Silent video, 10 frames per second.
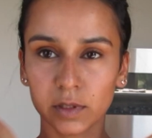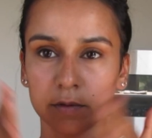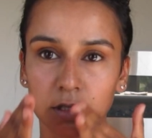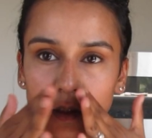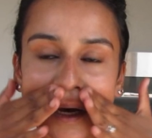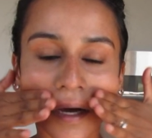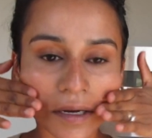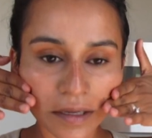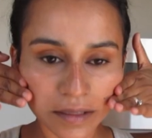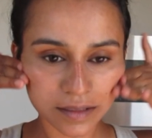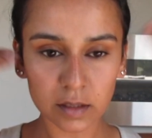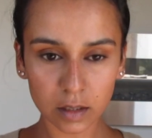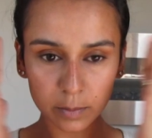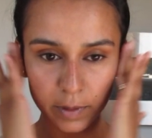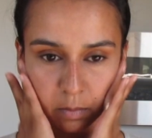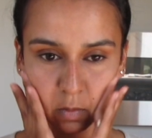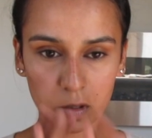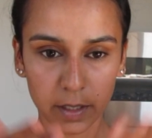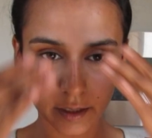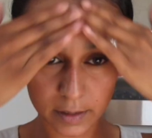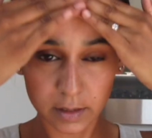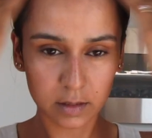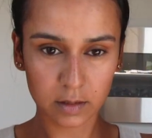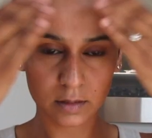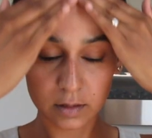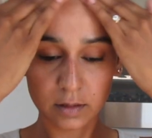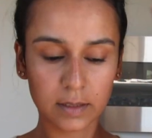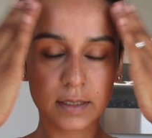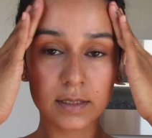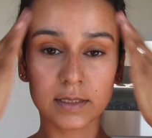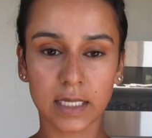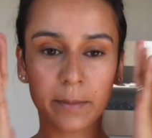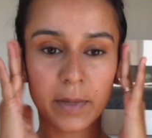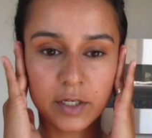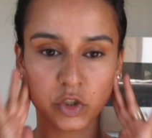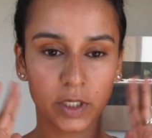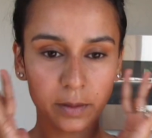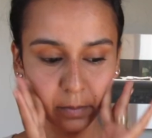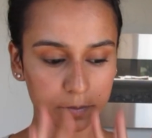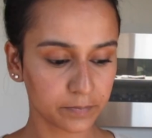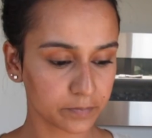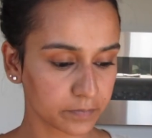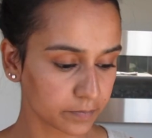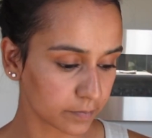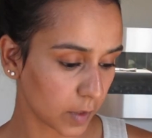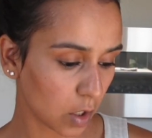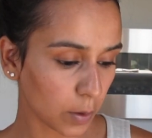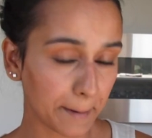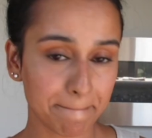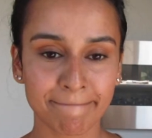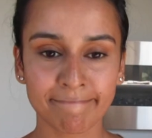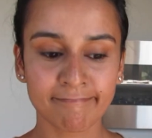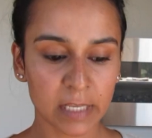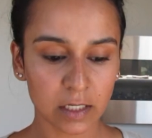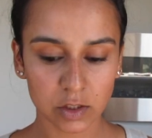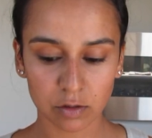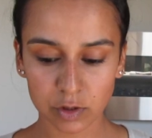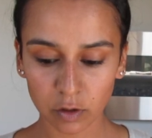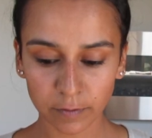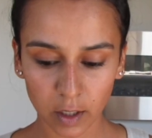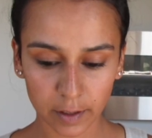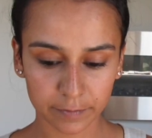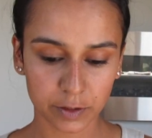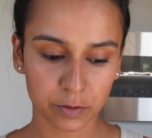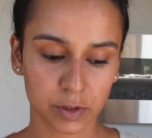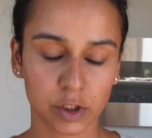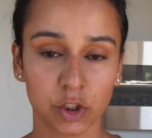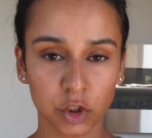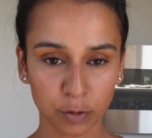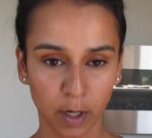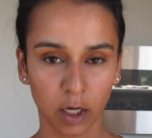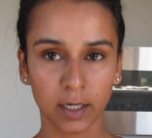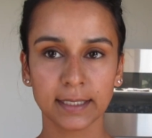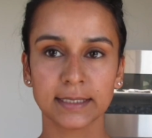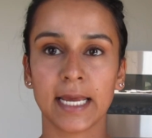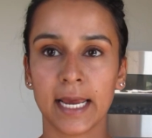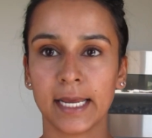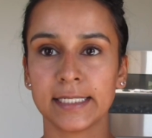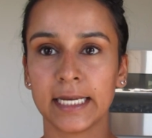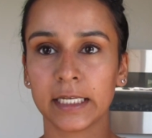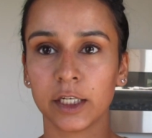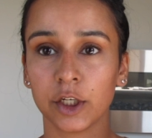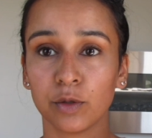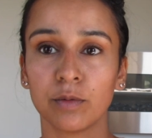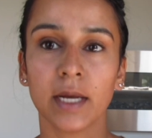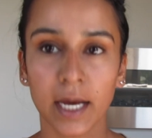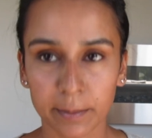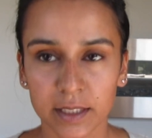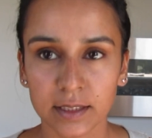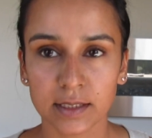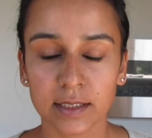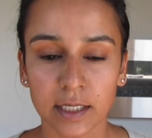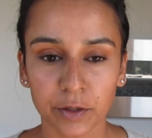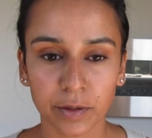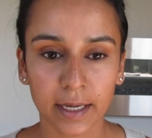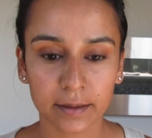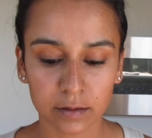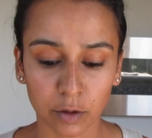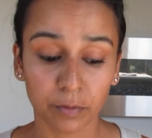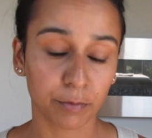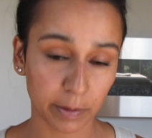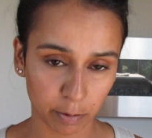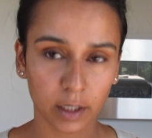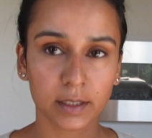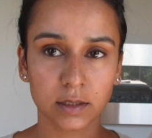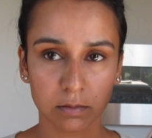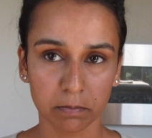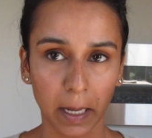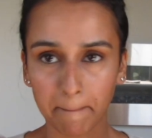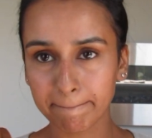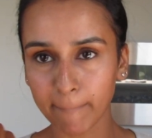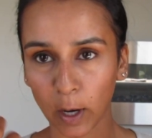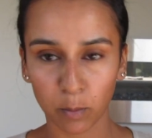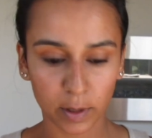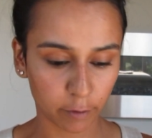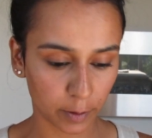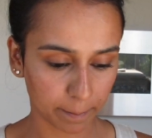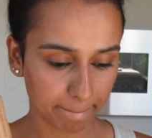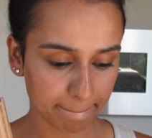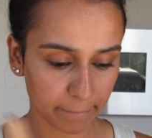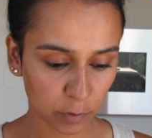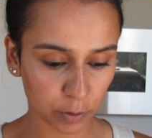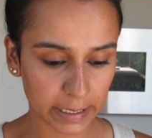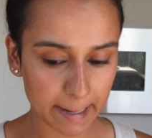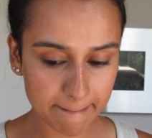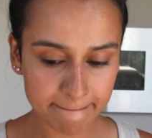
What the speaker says: I've just got a little bit more dimension. Okay. So far I've used 2 products and taken you 9 minutes to tell you that. No, 3 products, but okay, whatever. 3.